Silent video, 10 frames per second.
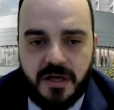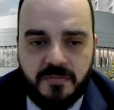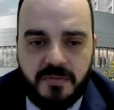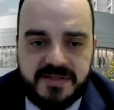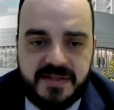
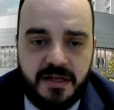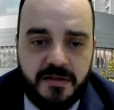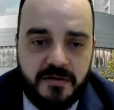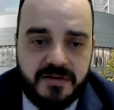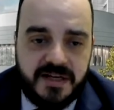But still,
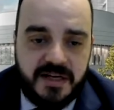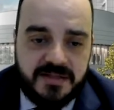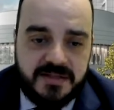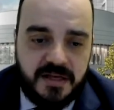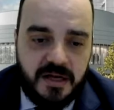the
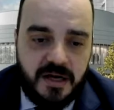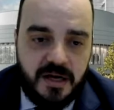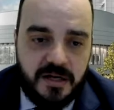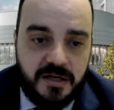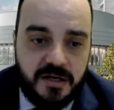results
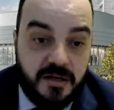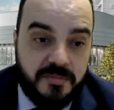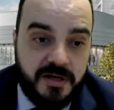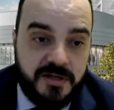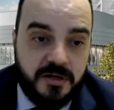are
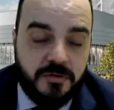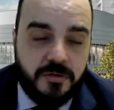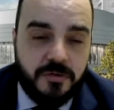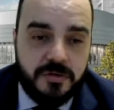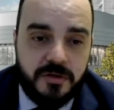pretty
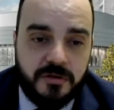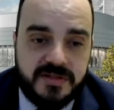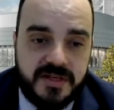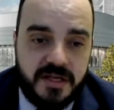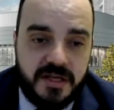good. You can see
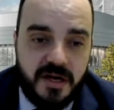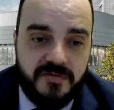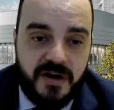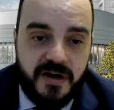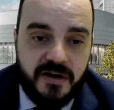here a
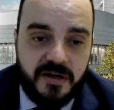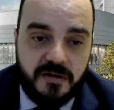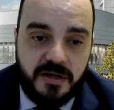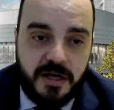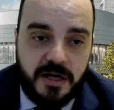very
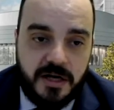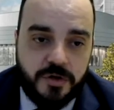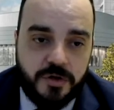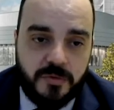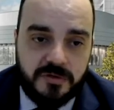large
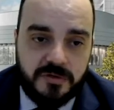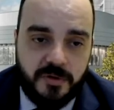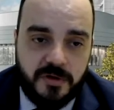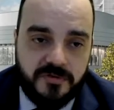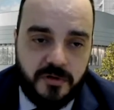tumor,
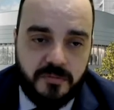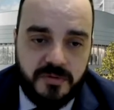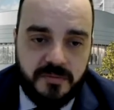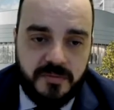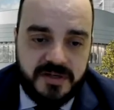10.4
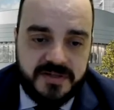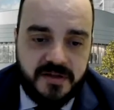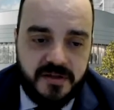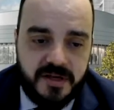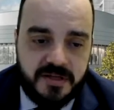millimeters
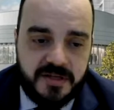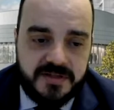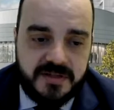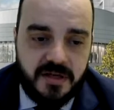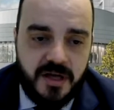in
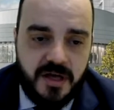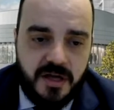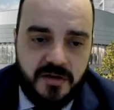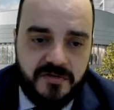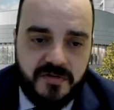thickness,
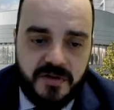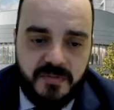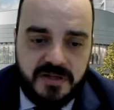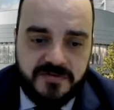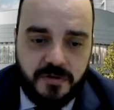15
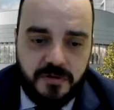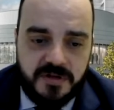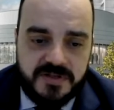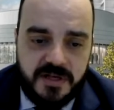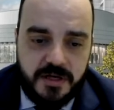months
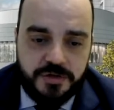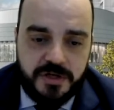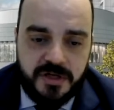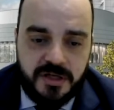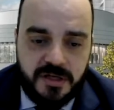following
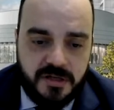surgery,